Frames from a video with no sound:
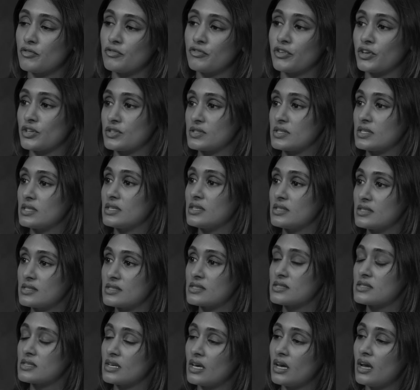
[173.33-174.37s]

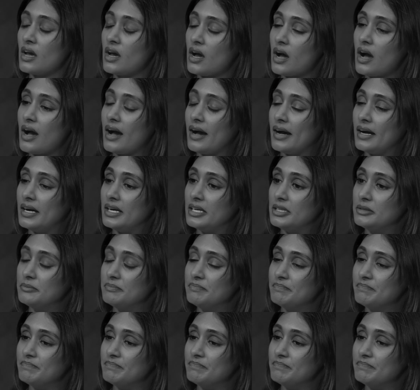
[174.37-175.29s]
versus, I